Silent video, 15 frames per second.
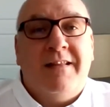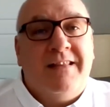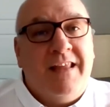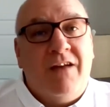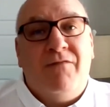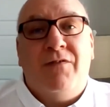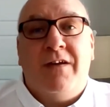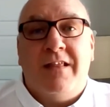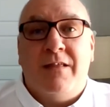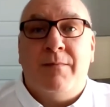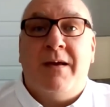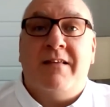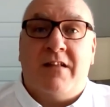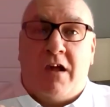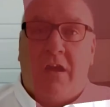Definitely the
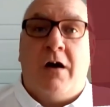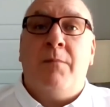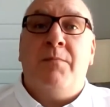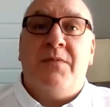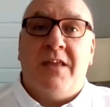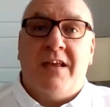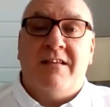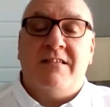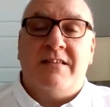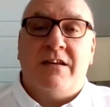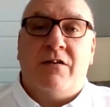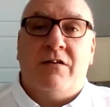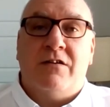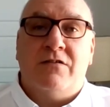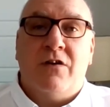best update
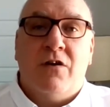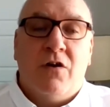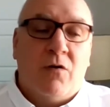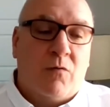series.